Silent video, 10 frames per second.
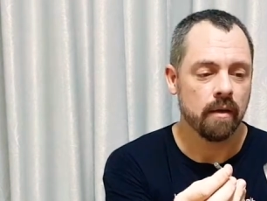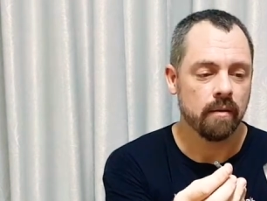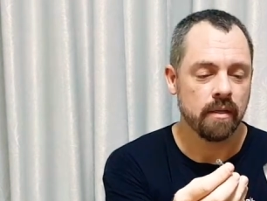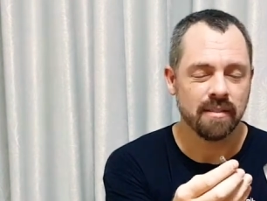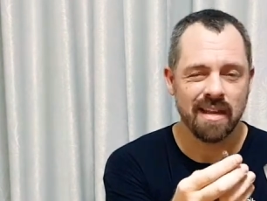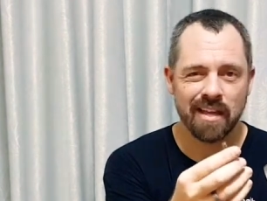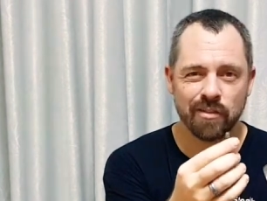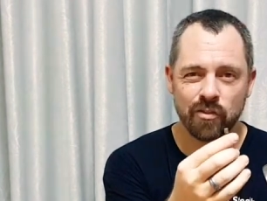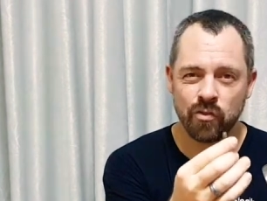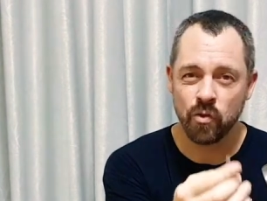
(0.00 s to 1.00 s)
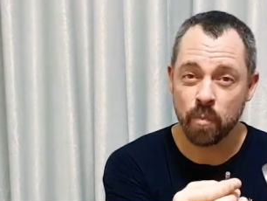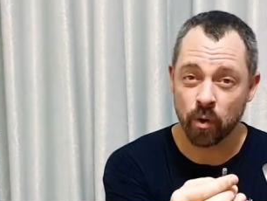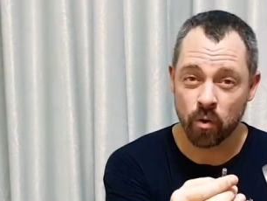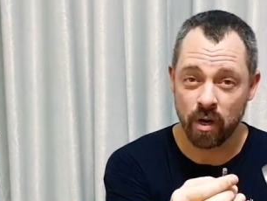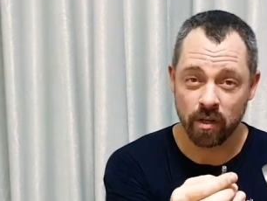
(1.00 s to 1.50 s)
It's not super
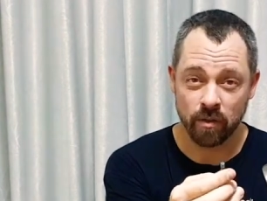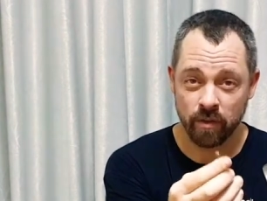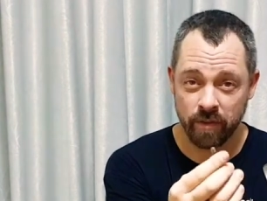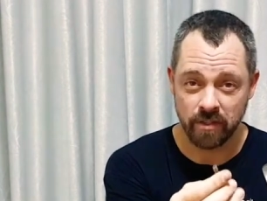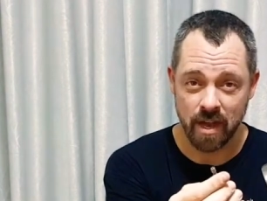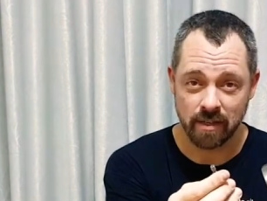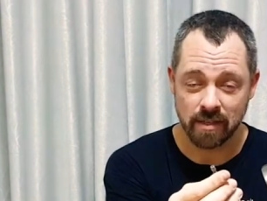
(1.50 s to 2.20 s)
critical, the jet